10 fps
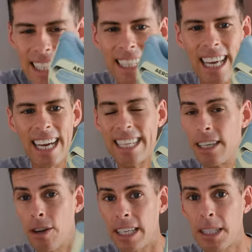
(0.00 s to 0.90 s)
to say, I
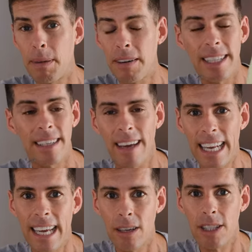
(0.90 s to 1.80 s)
did not experience
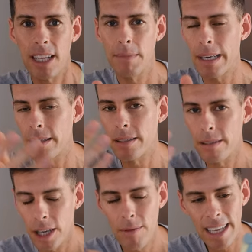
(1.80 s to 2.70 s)
any heel slip because
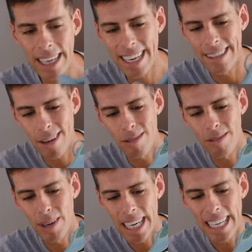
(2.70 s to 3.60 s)
generally I don't
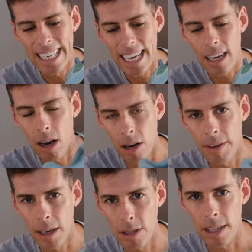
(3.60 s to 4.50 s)
really get a lot of
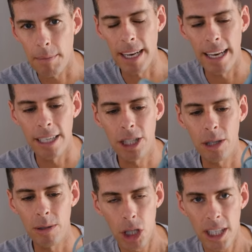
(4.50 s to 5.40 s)
heel slip in any
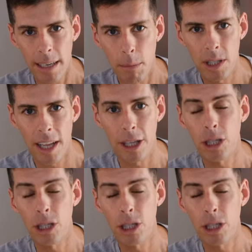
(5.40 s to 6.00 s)
shoes. Just like most other